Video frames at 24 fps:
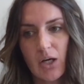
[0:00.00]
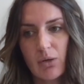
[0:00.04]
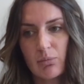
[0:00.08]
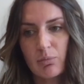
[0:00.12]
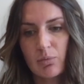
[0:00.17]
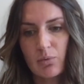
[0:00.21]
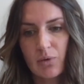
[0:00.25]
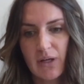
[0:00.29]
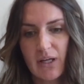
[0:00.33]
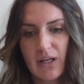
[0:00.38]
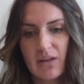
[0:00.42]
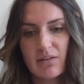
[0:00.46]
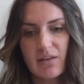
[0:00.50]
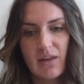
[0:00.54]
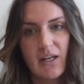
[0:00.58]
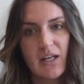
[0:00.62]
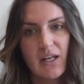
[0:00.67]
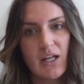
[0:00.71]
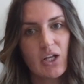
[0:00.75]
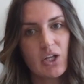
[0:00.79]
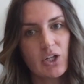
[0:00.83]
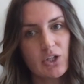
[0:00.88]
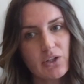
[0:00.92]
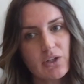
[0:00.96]
help with
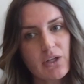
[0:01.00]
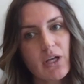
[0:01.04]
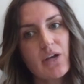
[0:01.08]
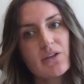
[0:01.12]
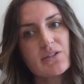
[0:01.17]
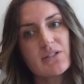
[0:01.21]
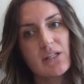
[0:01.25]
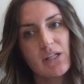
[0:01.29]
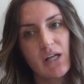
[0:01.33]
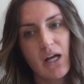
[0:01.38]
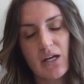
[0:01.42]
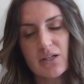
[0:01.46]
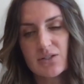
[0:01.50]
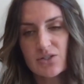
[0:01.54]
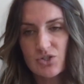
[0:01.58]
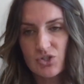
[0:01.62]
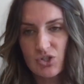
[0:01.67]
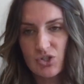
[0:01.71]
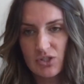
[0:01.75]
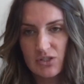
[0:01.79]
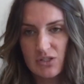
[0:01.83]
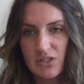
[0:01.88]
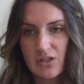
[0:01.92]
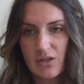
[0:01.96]
getting glucose and
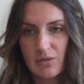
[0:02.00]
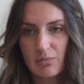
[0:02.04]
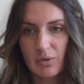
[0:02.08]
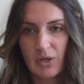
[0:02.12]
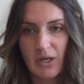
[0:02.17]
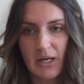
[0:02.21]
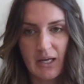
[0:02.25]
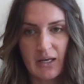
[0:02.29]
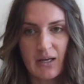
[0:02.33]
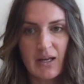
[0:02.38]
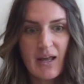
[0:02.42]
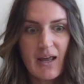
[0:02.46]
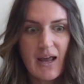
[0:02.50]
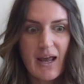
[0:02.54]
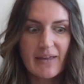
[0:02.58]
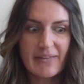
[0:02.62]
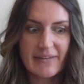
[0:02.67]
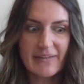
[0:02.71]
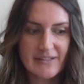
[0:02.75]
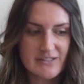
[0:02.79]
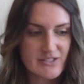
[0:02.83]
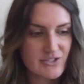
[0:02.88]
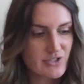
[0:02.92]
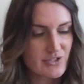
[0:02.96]
oxygen to the brain.
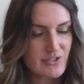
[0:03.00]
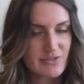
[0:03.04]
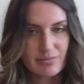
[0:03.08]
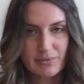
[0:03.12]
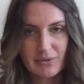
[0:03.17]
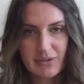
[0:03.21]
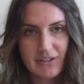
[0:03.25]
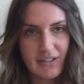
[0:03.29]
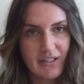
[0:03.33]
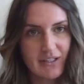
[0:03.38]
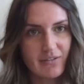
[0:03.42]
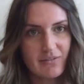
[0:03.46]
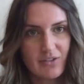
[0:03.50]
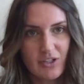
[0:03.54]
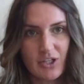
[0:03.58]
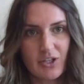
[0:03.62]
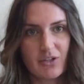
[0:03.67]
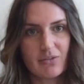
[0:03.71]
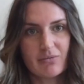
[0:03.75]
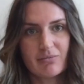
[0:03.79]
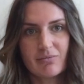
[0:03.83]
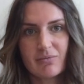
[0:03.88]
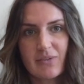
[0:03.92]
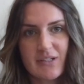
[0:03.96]
And that's just really,
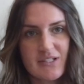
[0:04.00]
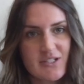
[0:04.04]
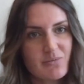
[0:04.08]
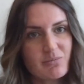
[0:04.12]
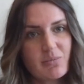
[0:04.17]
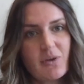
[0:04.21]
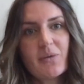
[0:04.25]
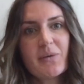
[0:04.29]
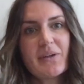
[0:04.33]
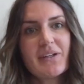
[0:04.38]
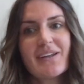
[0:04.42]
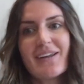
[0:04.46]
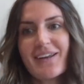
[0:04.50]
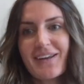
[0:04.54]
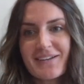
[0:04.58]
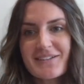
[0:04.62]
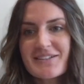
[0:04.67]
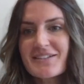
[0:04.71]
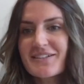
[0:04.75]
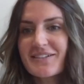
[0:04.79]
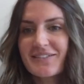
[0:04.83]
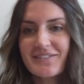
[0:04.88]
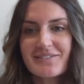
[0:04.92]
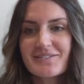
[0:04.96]
you know, that's what we
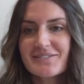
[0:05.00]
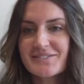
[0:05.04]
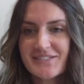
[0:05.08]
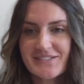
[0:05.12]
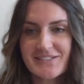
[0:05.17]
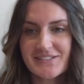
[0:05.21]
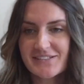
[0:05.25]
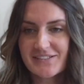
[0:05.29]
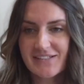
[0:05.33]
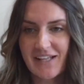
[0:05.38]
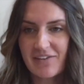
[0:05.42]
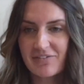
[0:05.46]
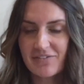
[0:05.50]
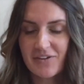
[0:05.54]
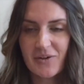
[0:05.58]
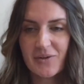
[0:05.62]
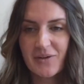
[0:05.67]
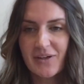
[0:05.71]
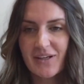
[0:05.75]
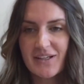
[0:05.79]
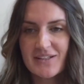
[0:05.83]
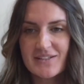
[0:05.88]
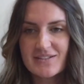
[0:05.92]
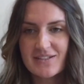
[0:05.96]
need to stay
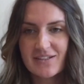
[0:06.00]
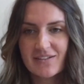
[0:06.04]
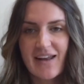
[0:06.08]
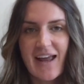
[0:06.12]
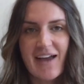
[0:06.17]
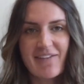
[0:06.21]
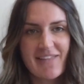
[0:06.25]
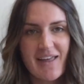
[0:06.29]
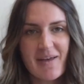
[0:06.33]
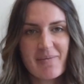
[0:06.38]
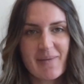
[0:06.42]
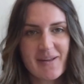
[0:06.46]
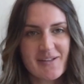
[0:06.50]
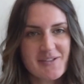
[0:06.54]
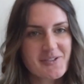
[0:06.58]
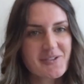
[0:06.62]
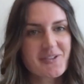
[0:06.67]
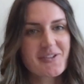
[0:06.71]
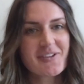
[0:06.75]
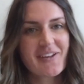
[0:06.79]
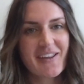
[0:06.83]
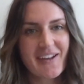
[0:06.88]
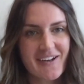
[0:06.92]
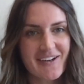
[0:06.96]
focused and have that
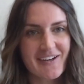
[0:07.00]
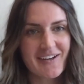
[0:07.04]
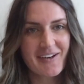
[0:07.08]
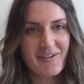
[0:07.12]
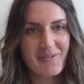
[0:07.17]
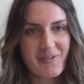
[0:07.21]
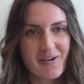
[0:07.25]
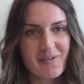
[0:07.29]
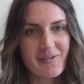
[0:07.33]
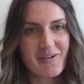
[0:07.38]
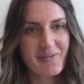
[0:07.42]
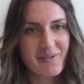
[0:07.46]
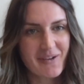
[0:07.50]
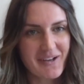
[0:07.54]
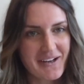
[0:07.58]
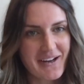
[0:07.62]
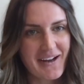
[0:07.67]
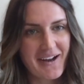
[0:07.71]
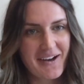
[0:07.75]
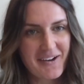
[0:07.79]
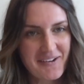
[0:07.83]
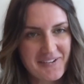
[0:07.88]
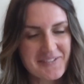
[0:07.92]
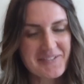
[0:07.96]
mental clarity while we
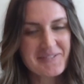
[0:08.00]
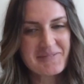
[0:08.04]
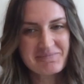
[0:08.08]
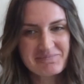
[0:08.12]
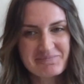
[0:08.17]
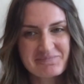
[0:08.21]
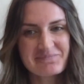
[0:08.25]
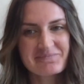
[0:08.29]
work out.